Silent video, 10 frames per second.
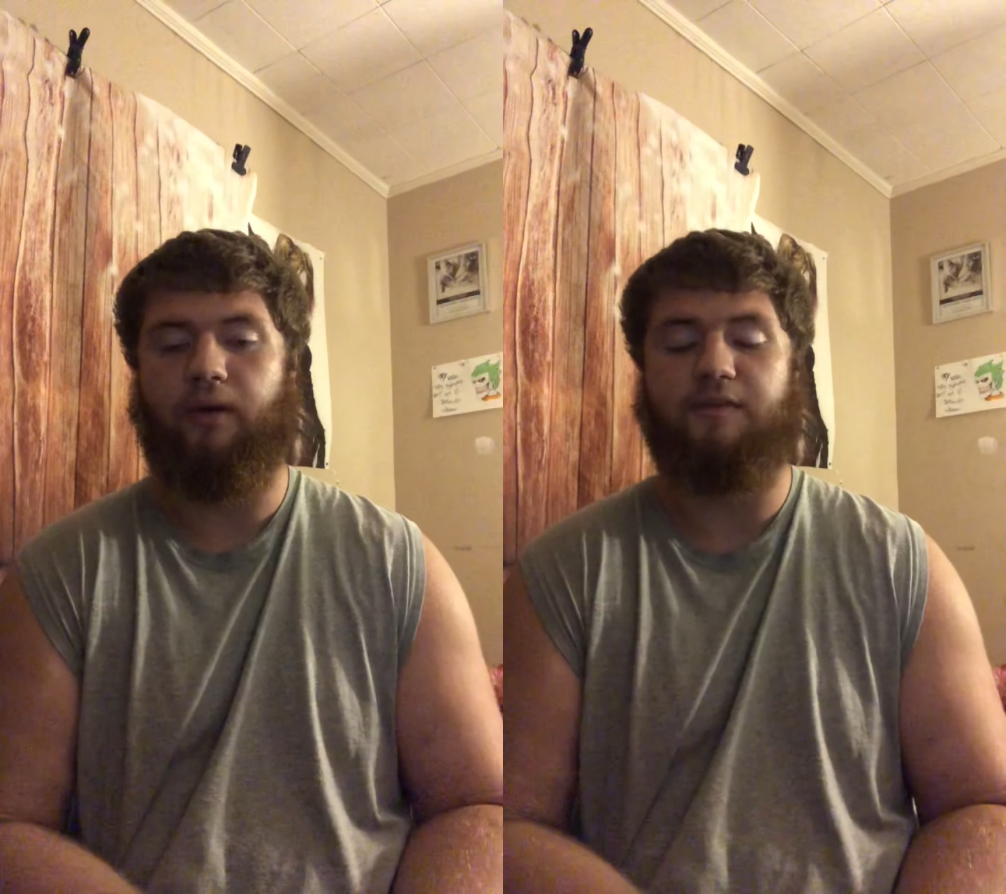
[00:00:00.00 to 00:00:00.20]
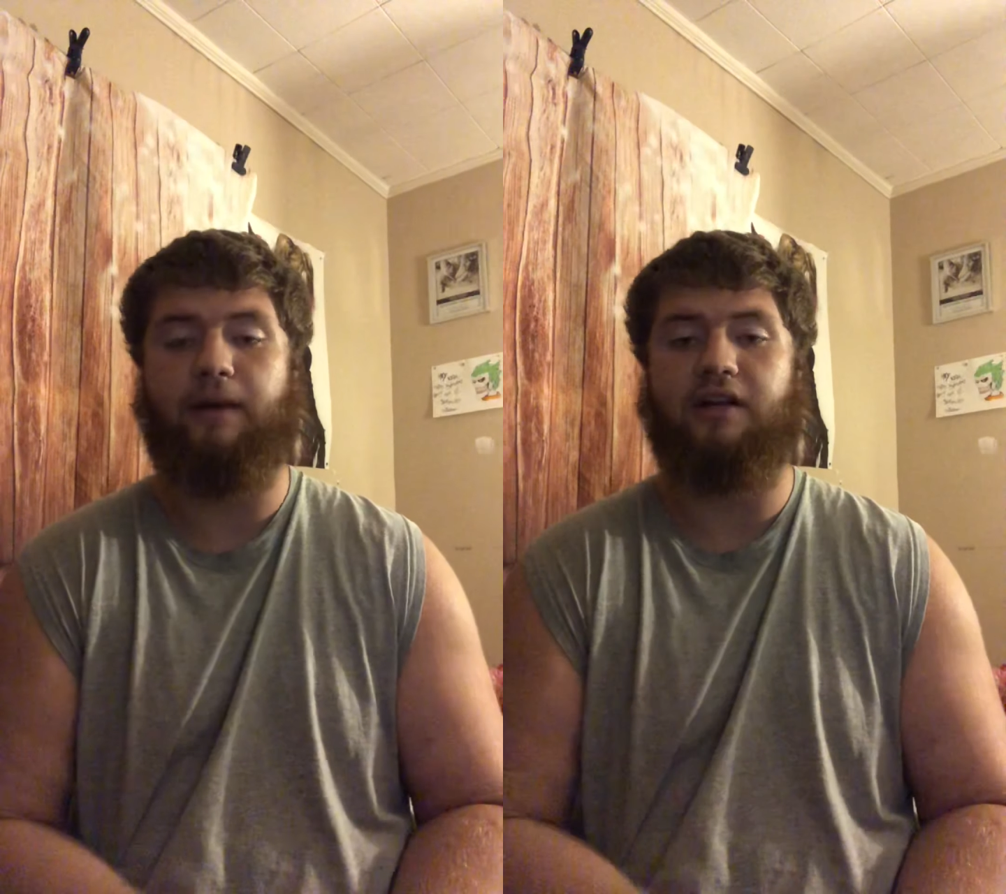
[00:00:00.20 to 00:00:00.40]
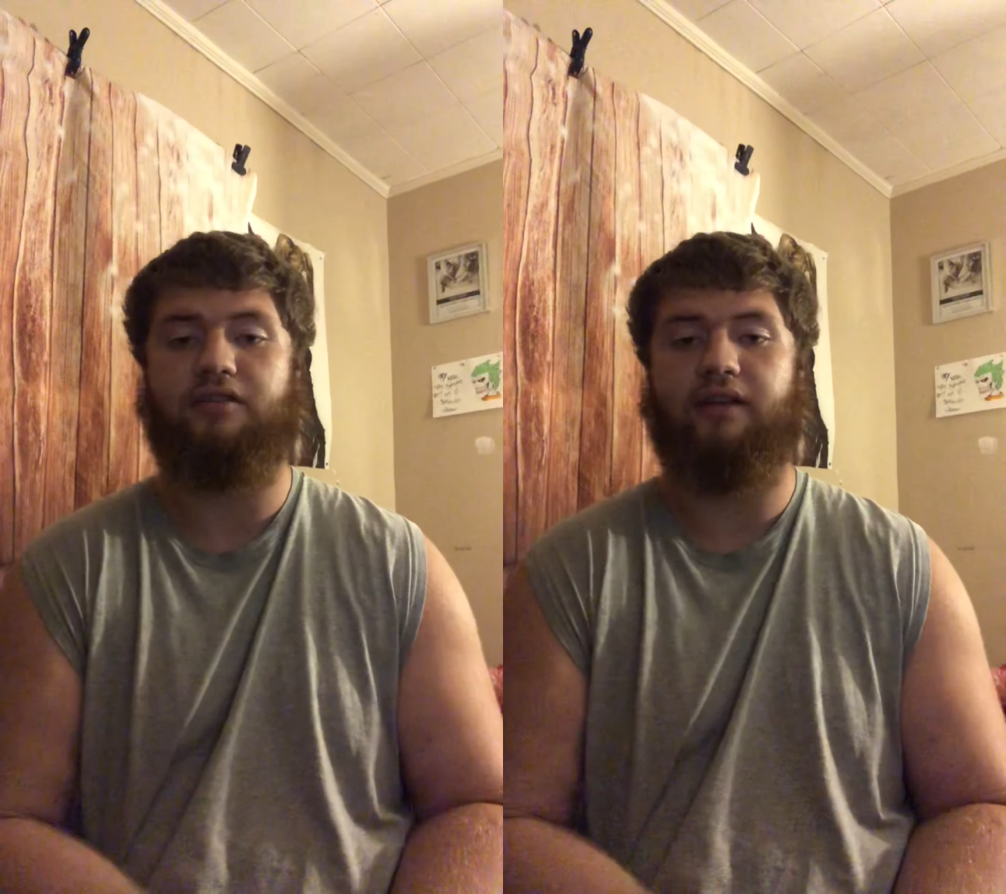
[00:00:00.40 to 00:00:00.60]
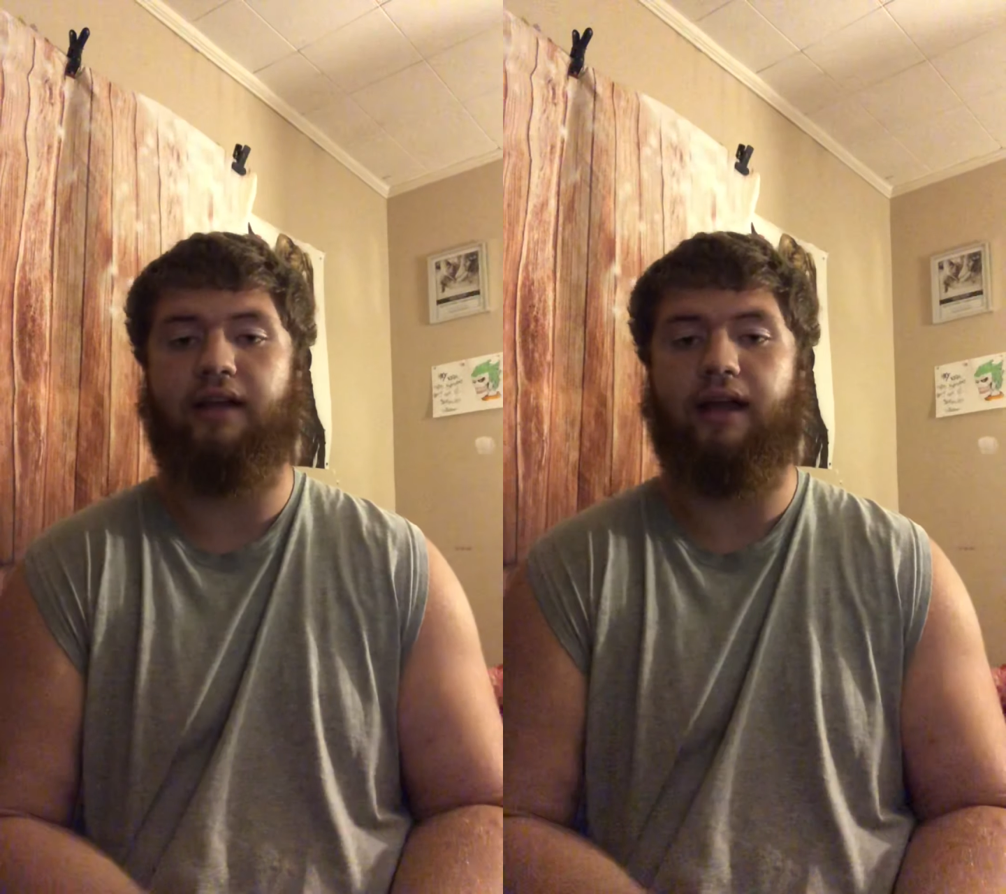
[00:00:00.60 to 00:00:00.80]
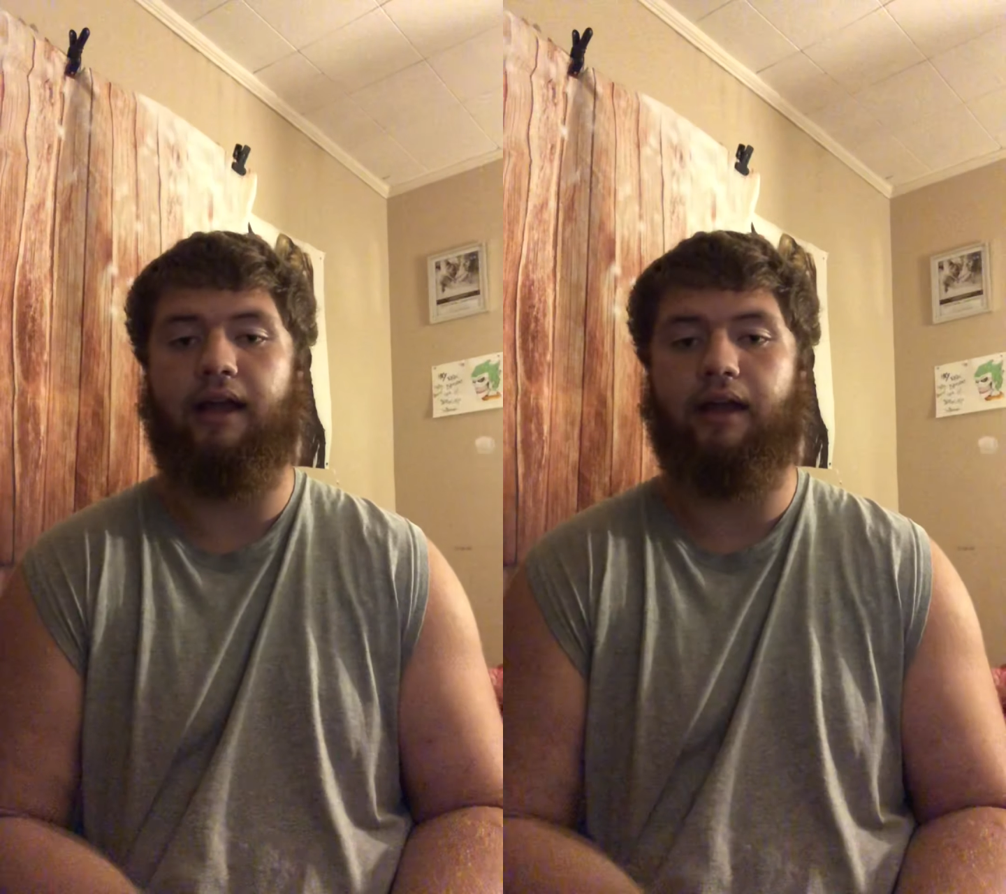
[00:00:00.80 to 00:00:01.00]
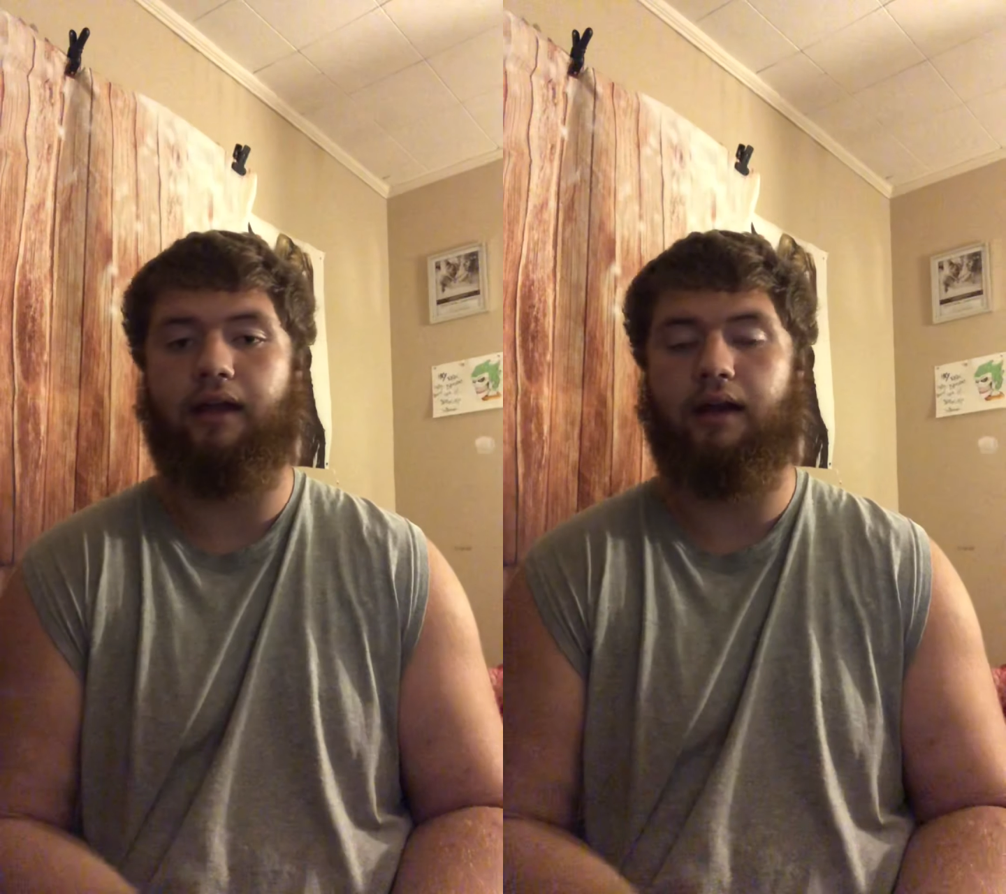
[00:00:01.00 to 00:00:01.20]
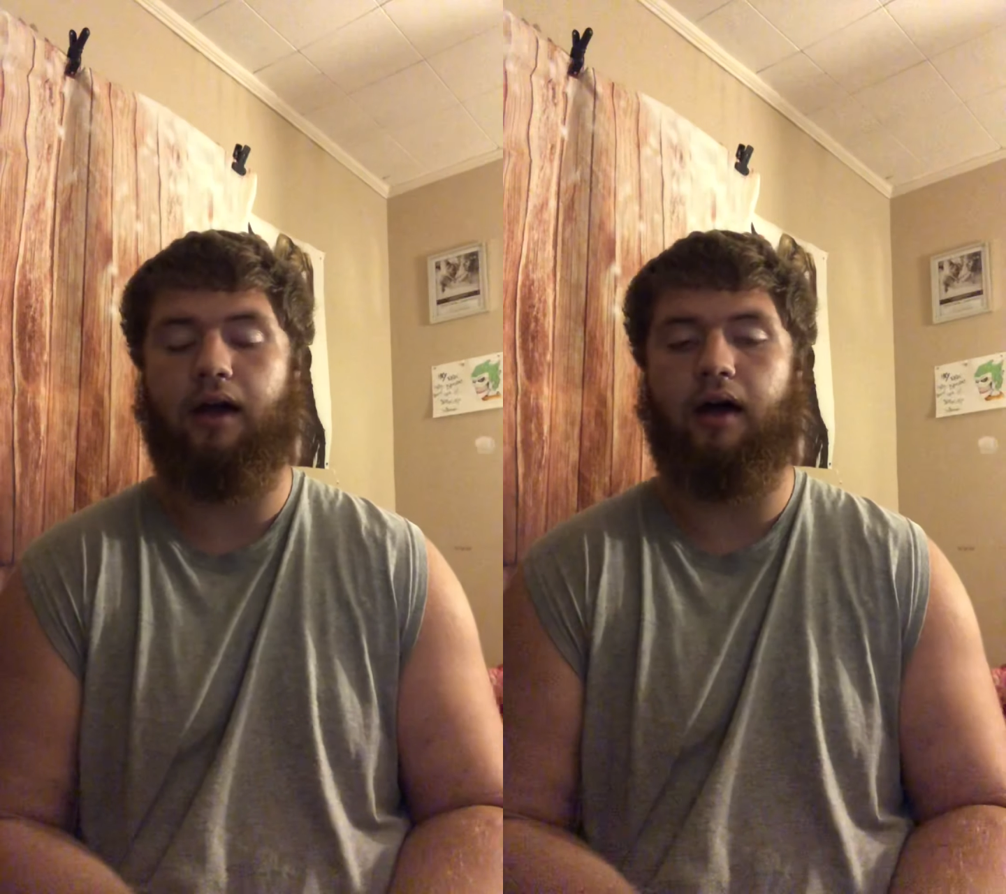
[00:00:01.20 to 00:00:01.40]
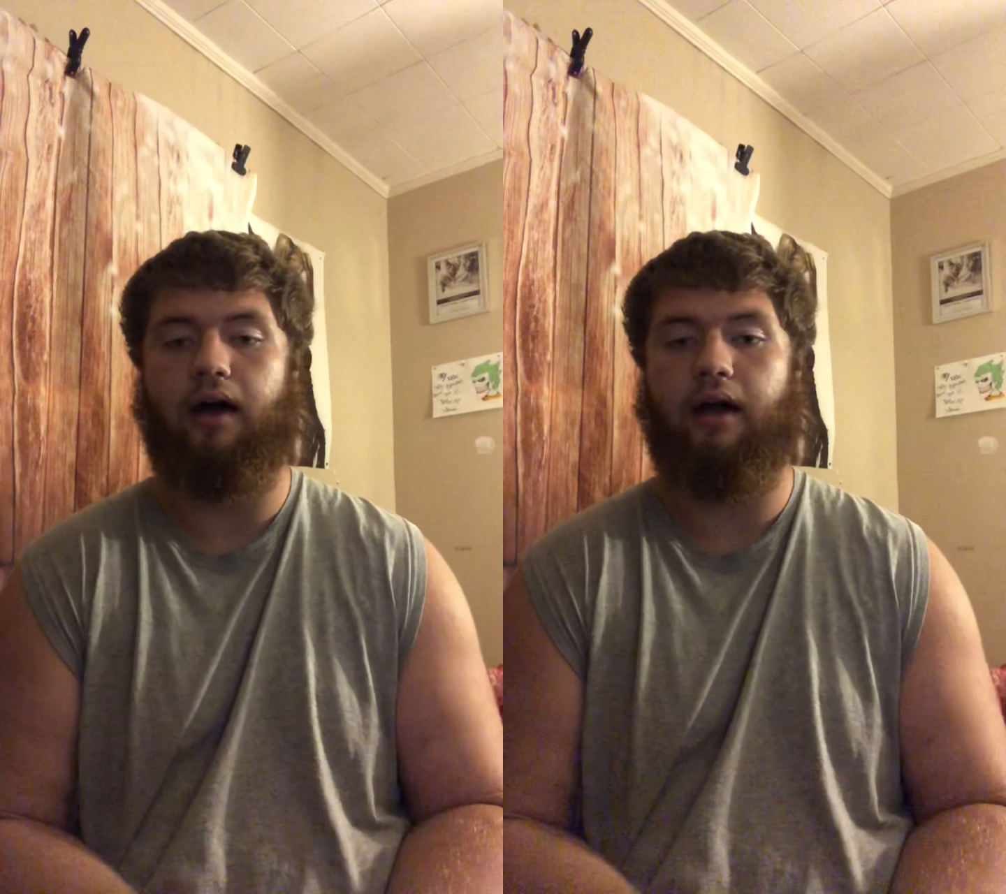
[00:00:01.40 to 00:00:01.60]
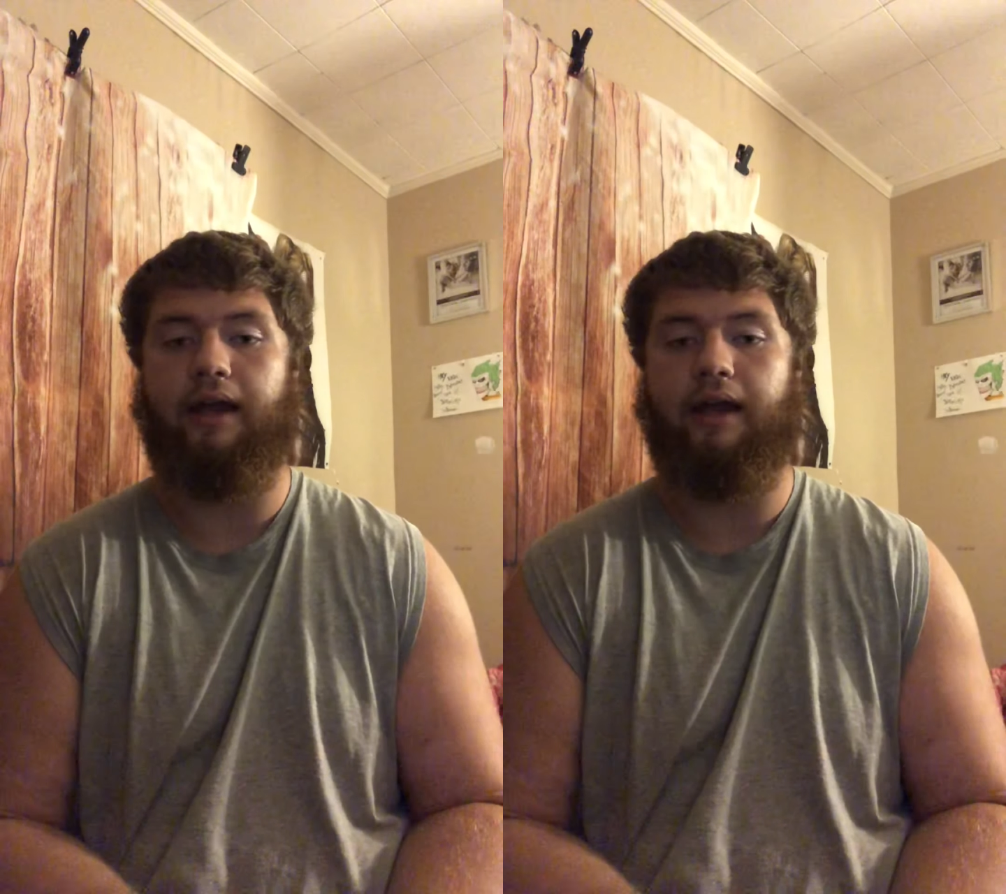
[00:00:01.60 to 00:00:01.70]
especially in uh,